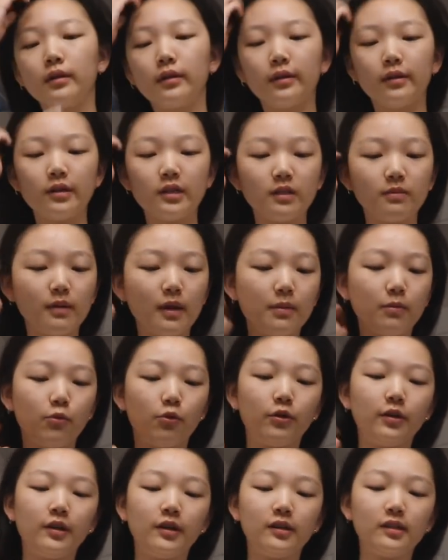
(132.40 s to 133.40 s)
here's my
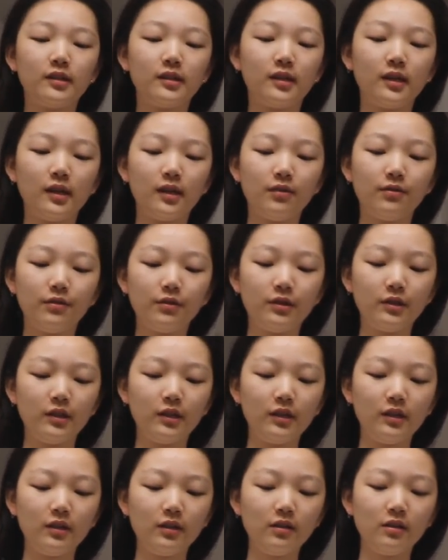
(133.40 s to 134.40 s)
morning skin
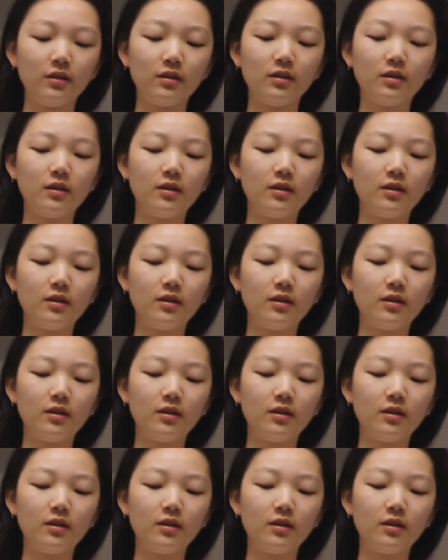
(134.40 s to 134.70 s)
routine.